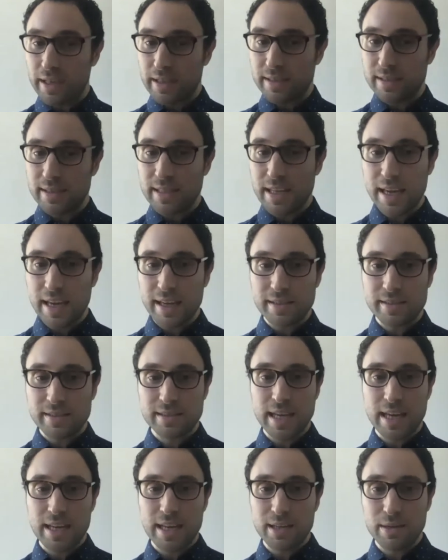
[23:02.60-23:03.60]
stay
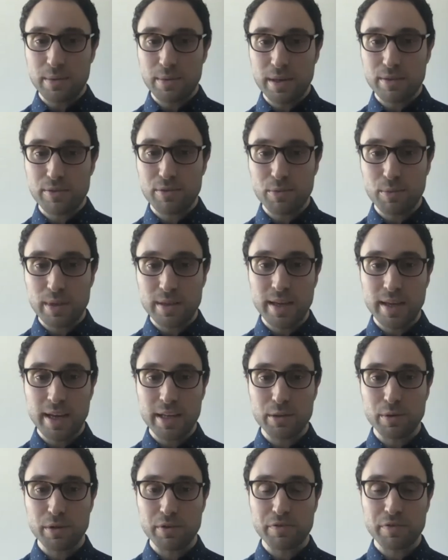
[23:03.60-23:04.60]
steady with
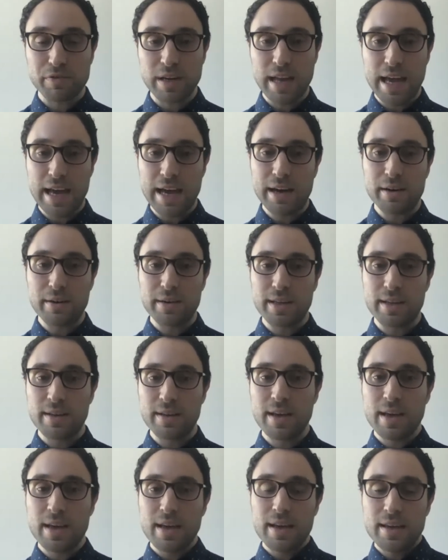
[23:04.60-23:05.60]
annual for now, and
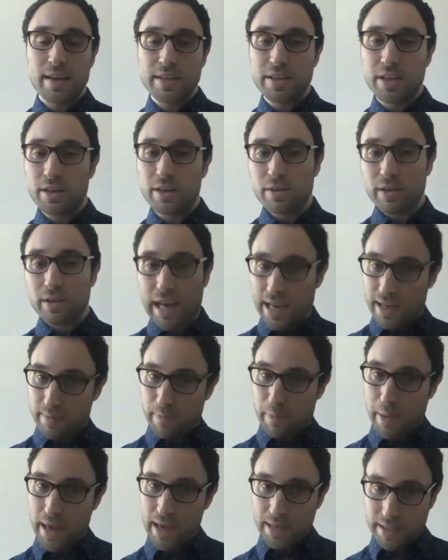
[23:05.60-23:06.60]
kind of
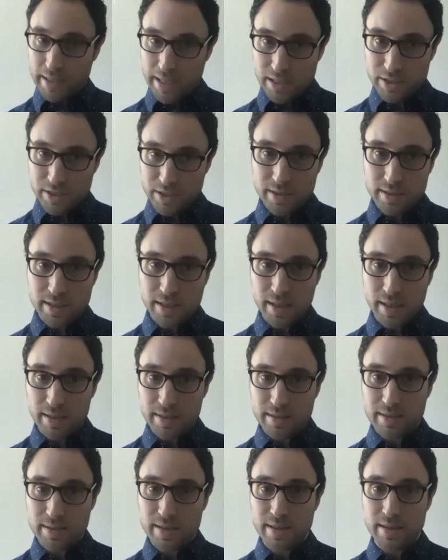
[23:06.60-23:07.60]
pay attention
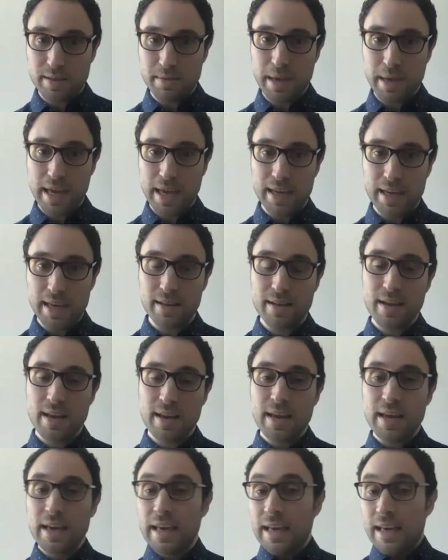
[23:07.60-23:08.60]
to demand.
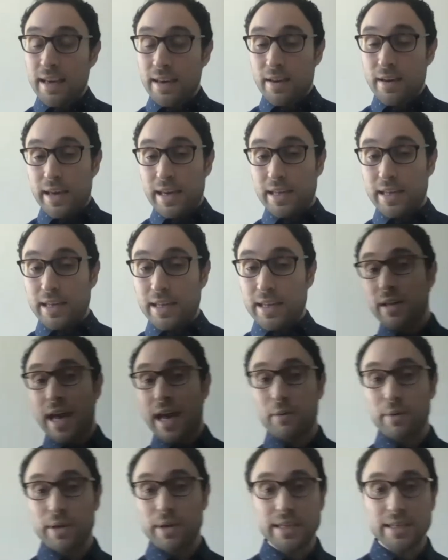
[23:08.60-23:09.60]
In terms of how
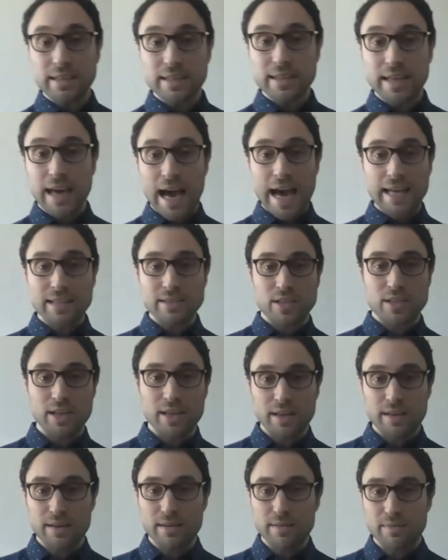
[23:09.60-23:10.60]
we got
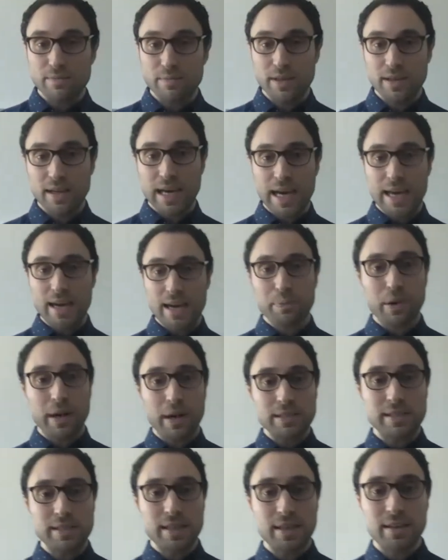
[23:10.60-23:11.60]
to the kind of
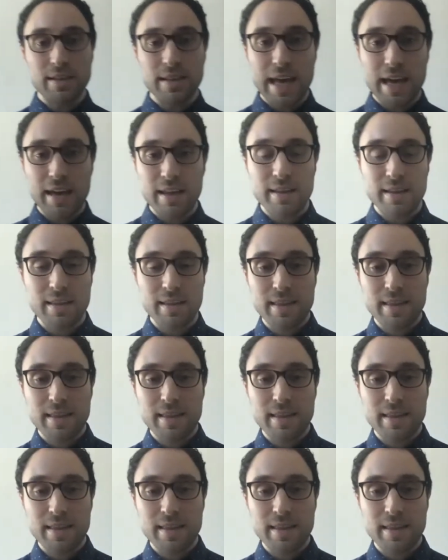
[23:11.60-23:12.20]
pricing that